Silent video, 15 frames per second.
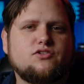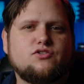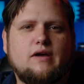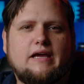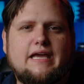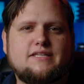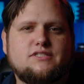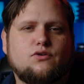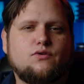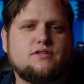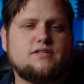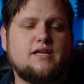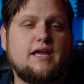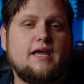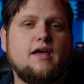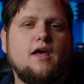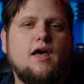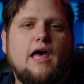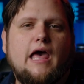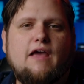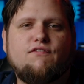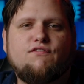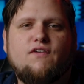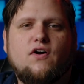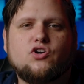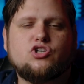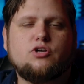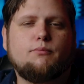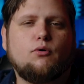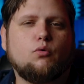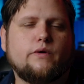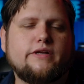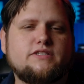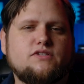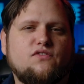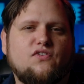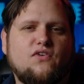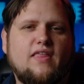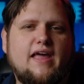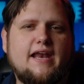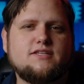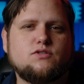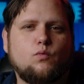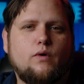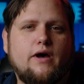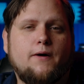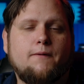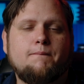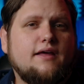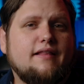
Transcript: So I guess there is a functional reason for that as well.